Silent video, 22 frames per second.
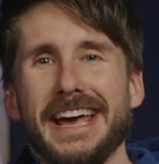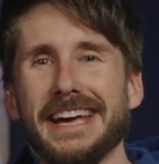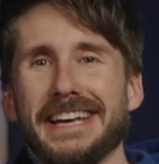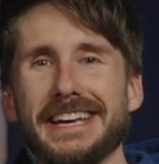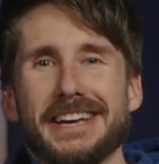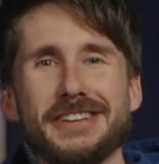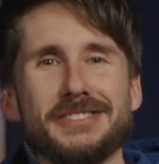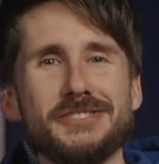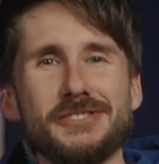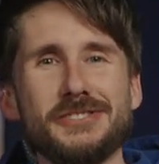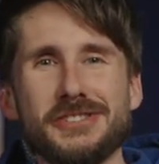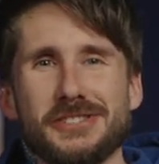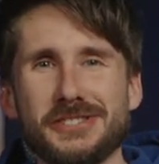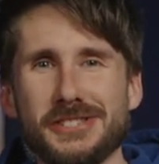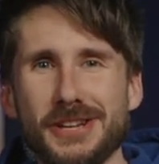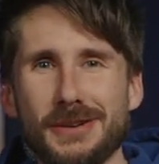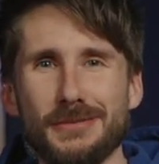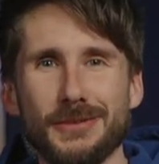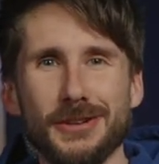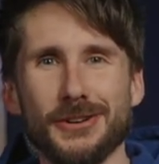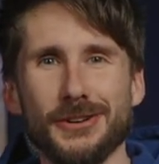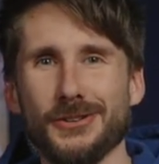in case you're just
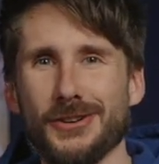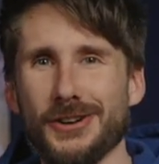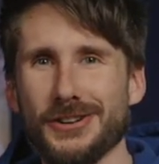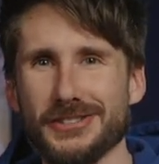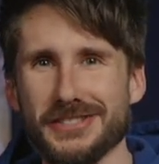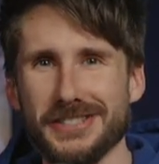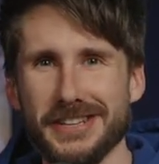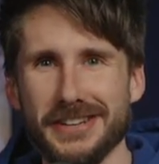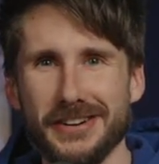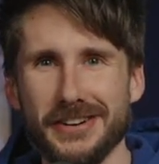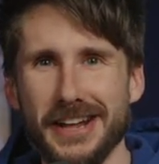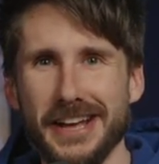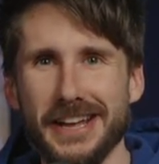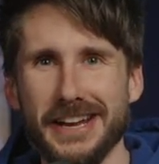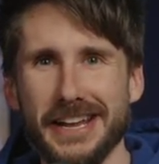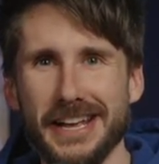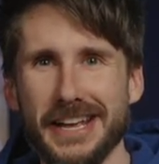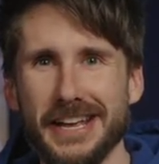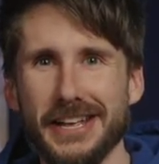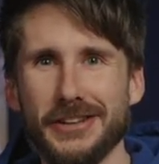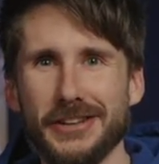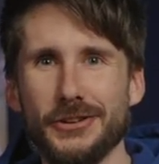stumbling across the internet
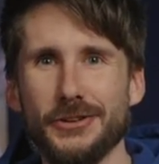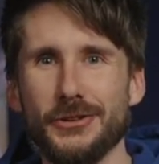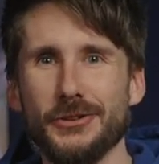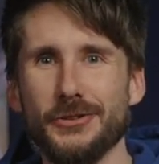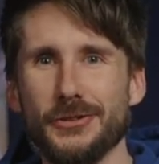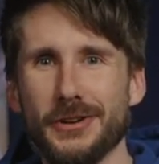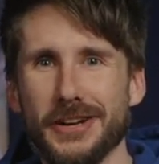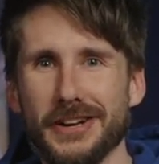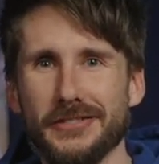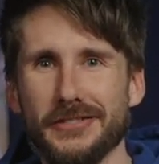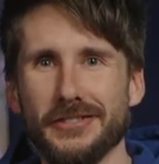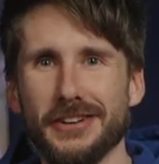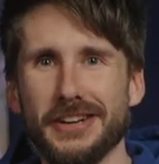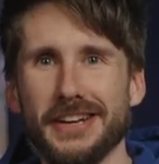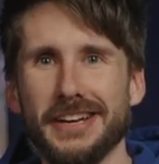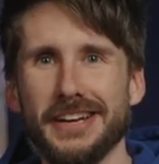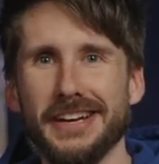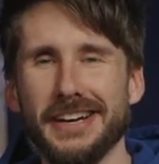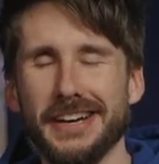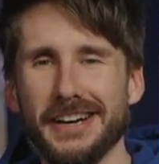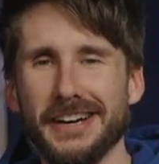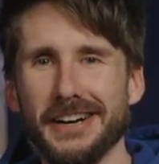and you have
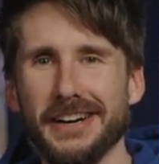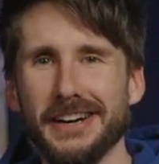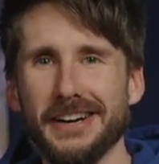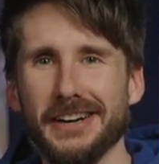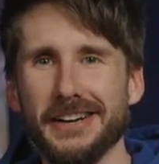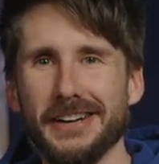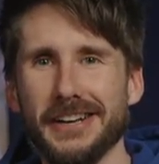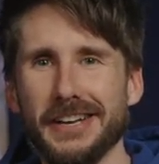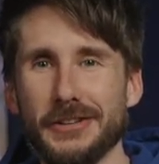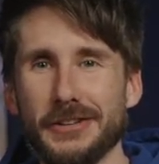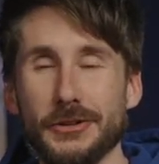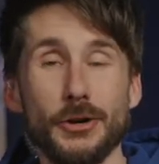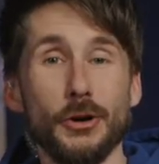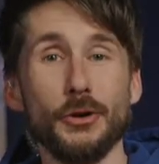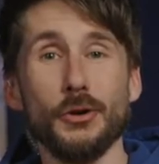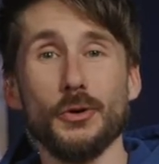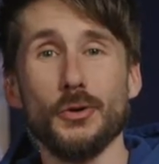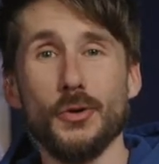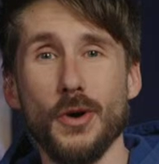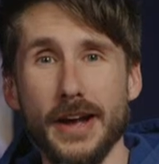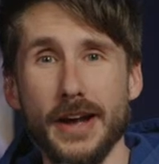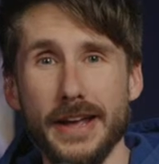uh, and you don't
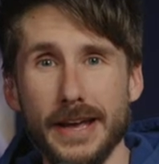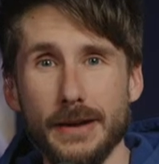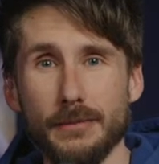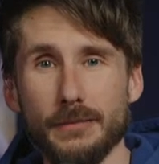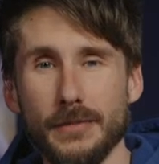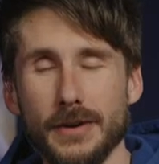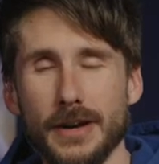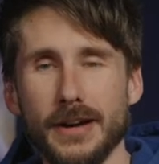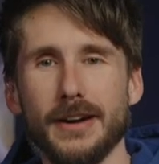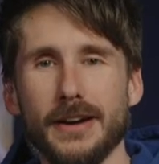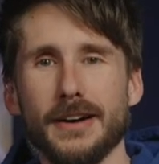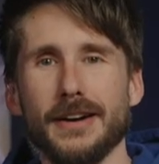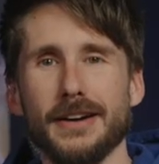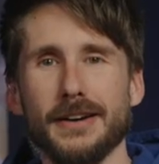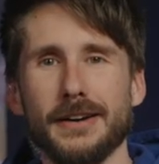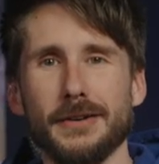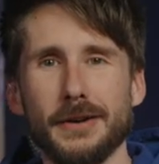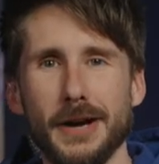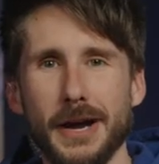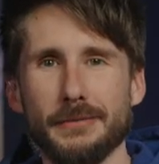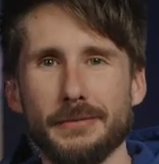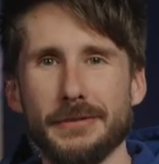know who I am, uh,
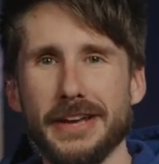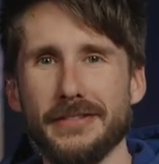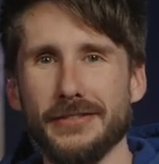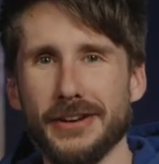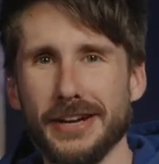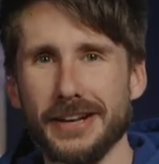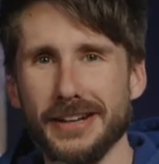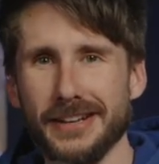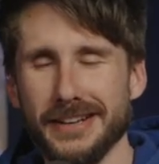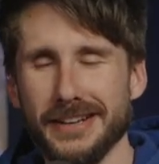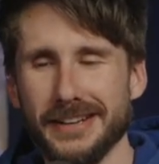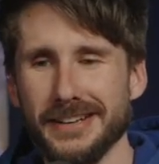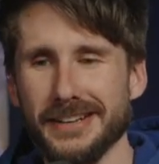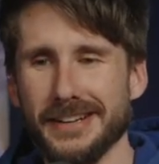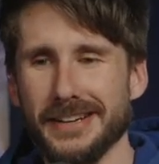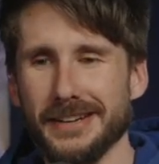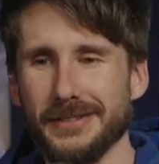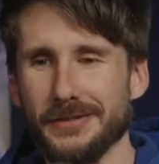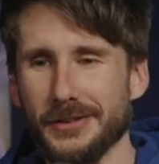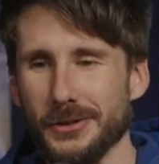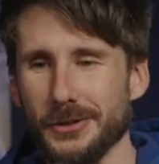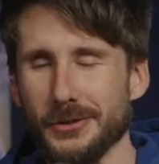I'm David Helling.
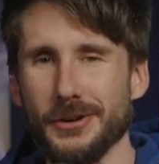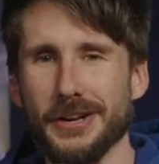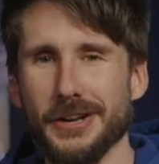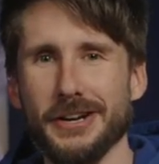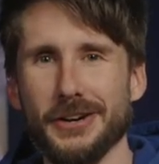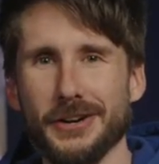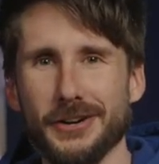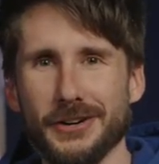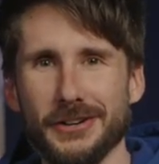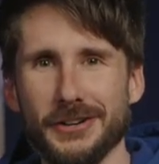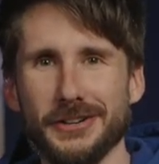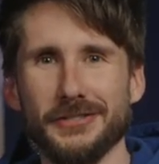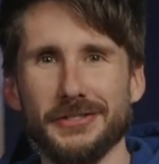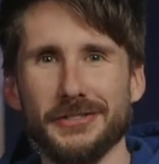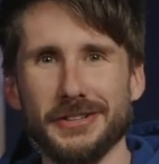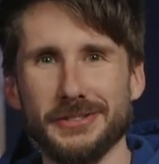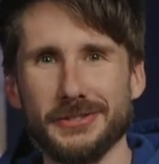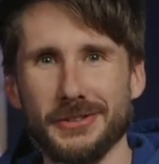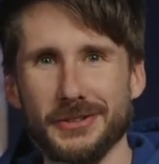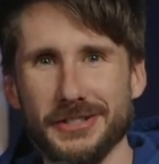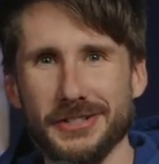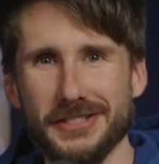I'm the creator of
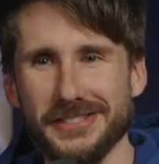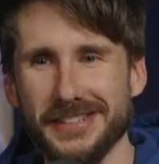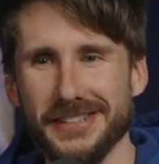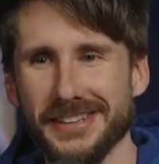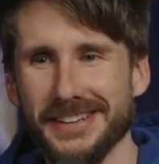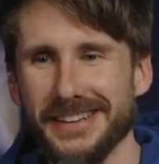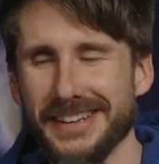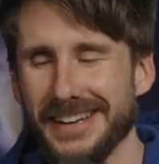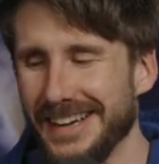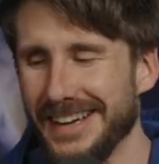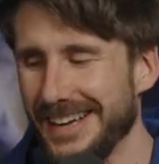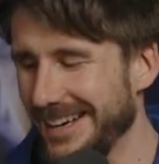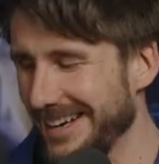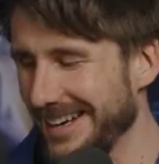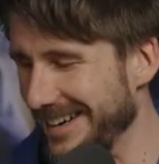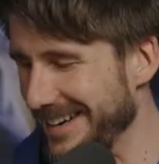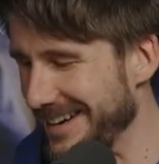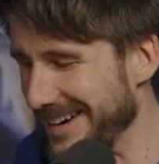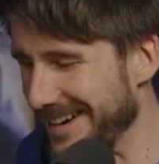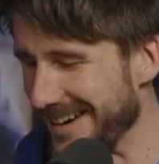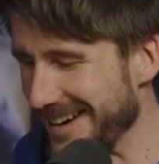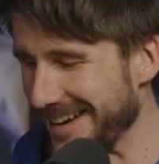His Only Son,
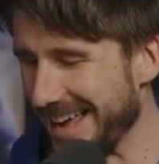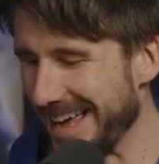uh,